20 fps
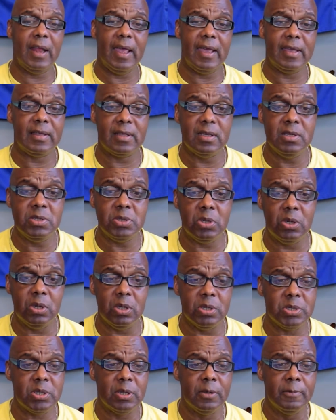like this
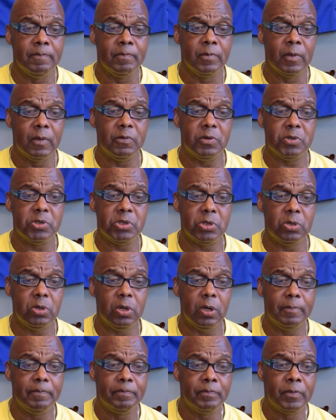horse, for
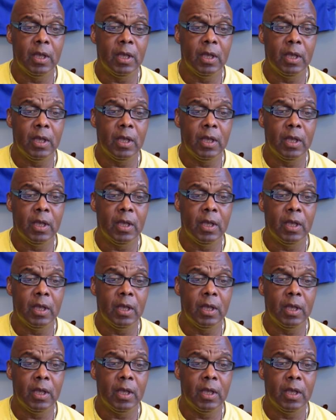sure.